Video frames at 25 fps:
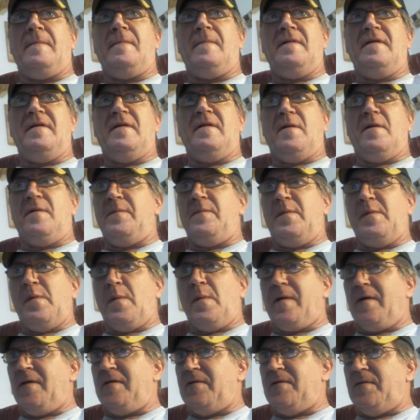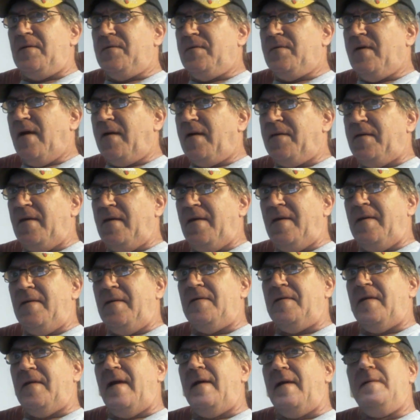We weren't going to do
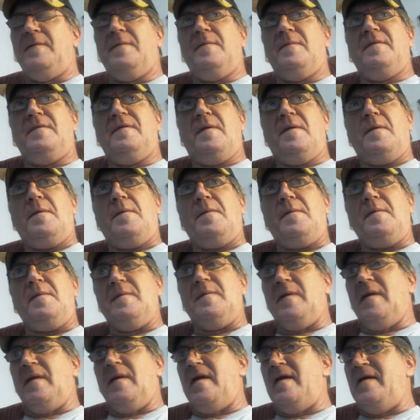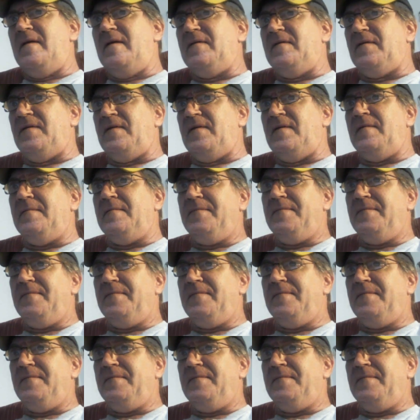nothing. That we were lazy,